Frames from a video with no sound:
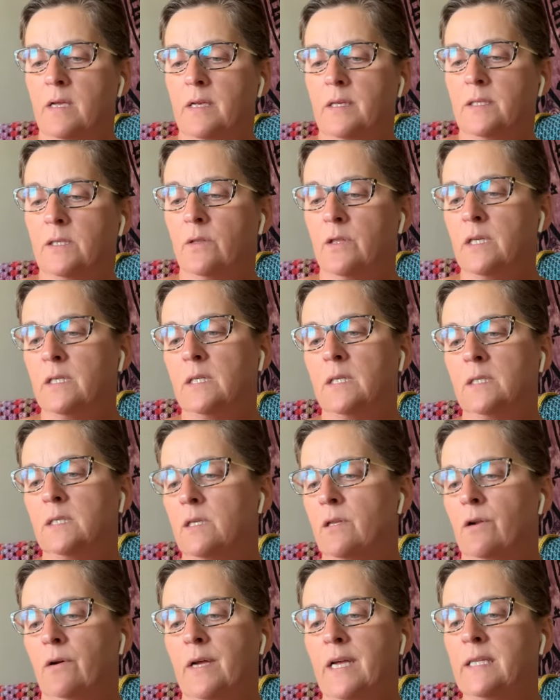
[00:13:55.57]
So this is,
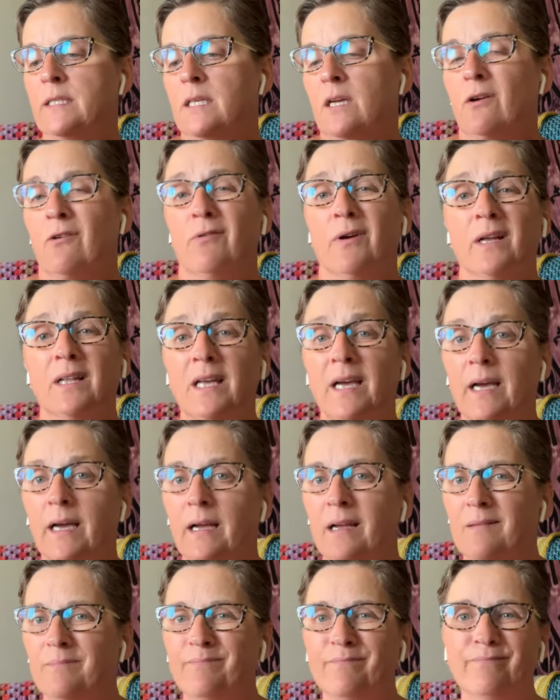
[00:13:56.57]
you know, it's
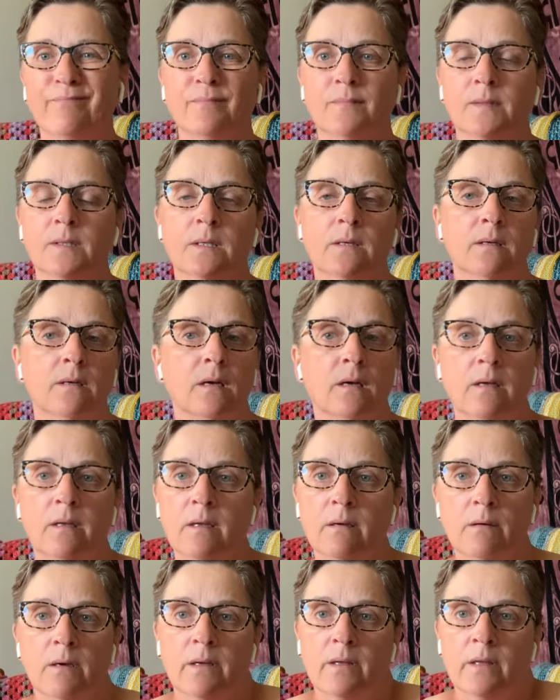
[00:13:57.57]
acrylic,
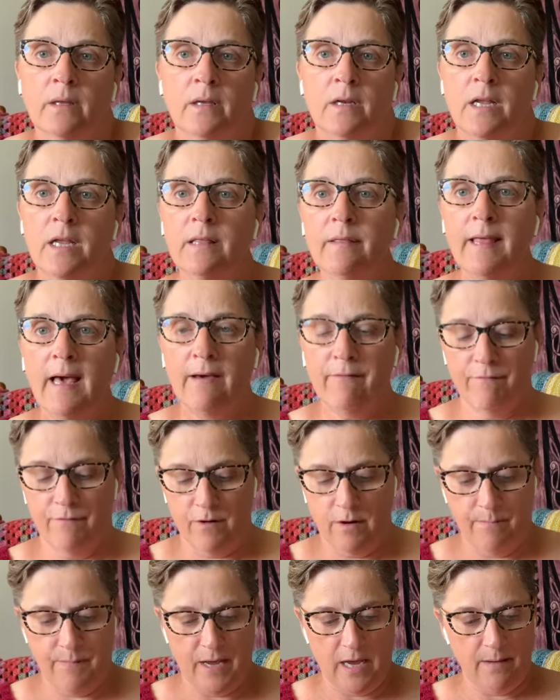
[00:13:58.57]
you need that for
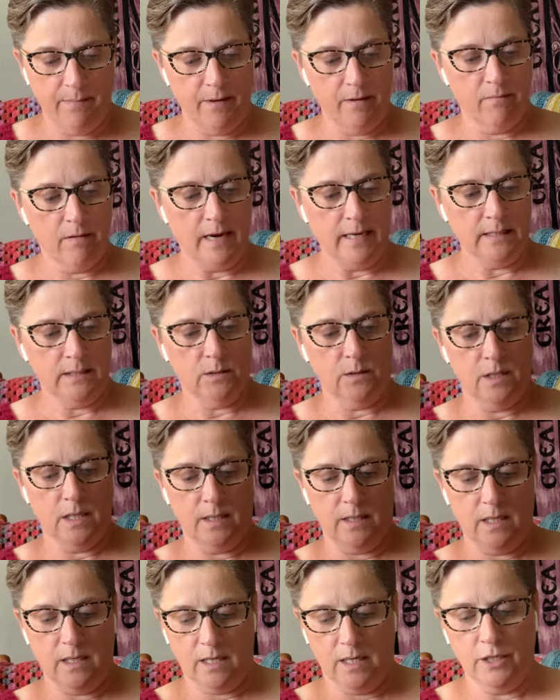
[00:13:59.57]
a baby, right? So
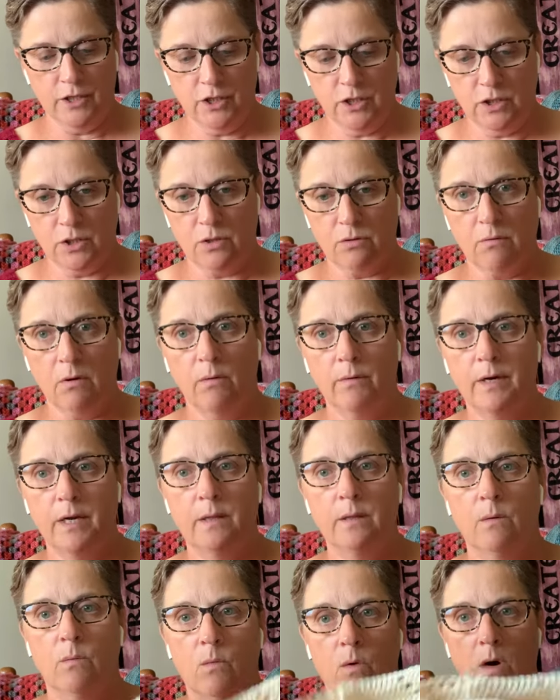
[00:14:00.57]
that they can just throw it in
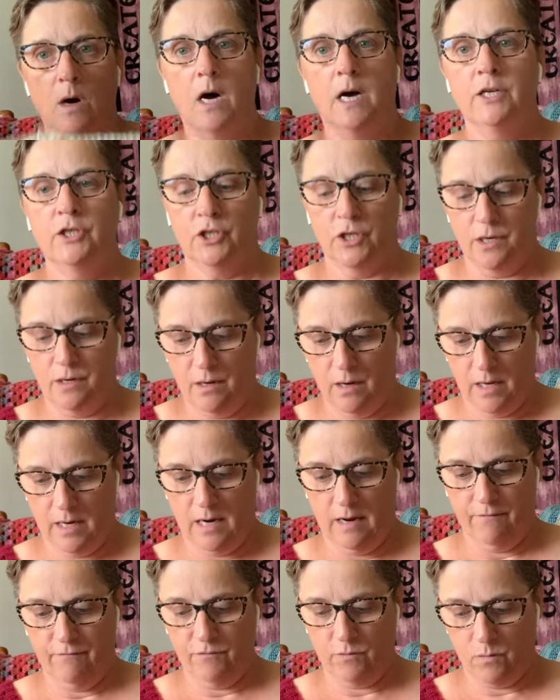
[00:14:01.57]
the wash and not
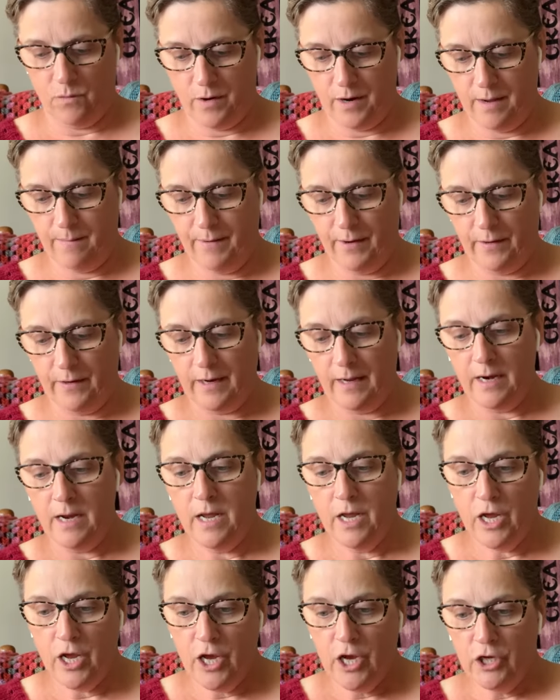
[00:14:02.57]
have to worry about it.
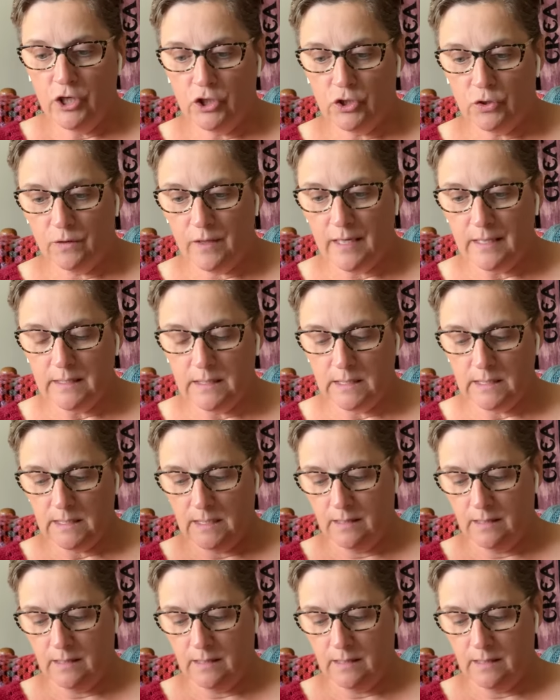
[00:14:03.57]
So that's